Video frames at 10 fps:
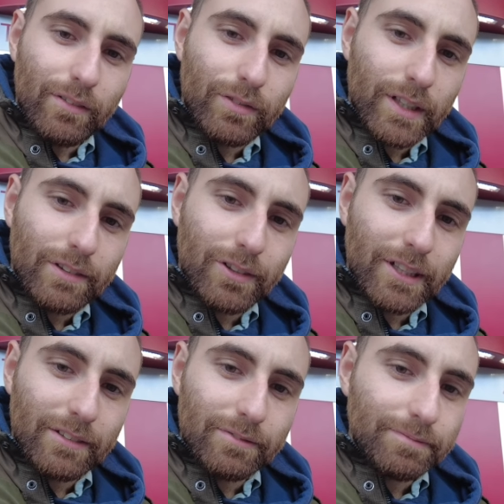on a free
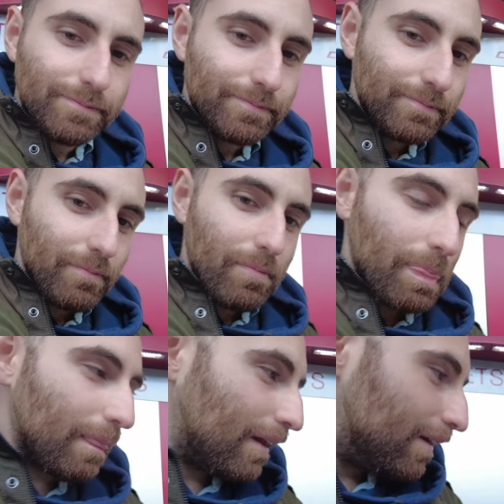train.
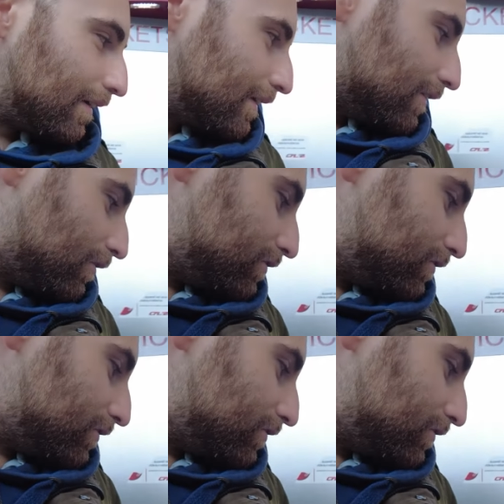You